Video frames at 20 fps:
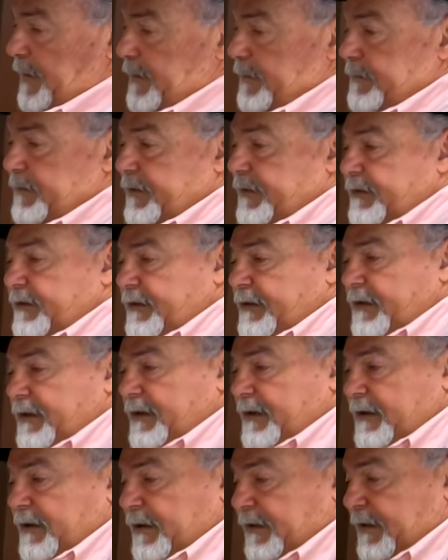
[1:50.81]
you.
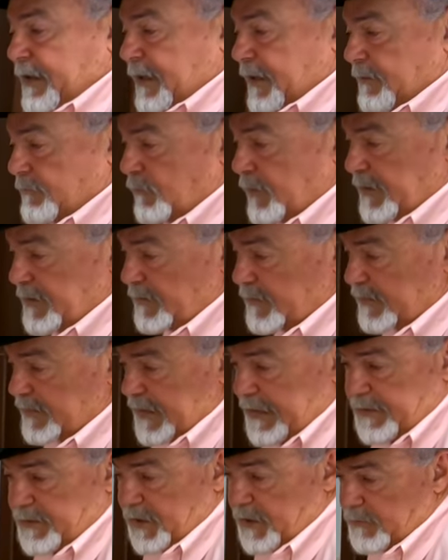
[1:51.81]
Again, when you
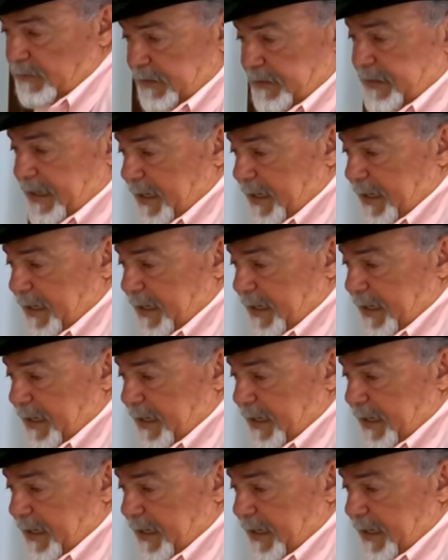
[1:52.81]
see new and